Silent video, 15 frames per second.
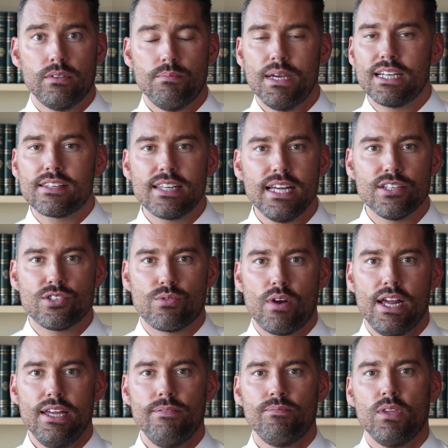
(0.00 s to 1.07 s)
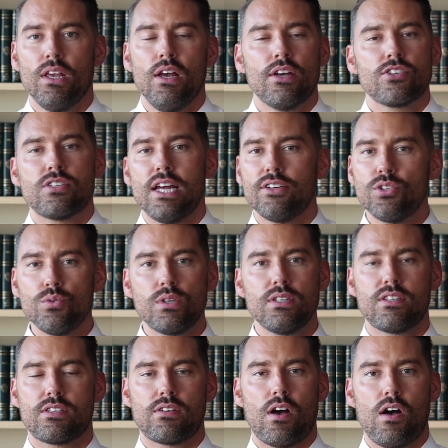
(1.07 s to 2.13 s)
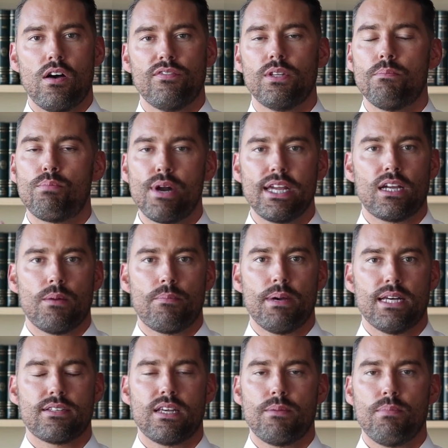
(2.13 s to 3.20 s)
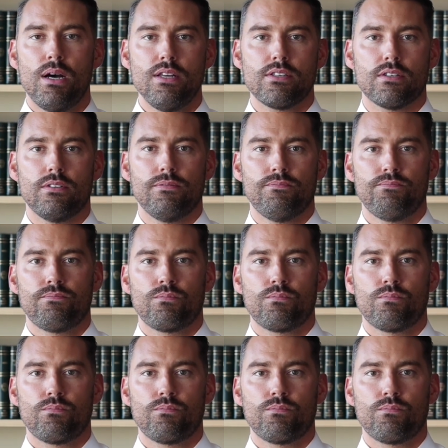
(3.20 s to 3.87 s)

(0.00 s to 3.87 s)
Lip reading: Makes sense, right? So now you can solve the breakup essay puzzle.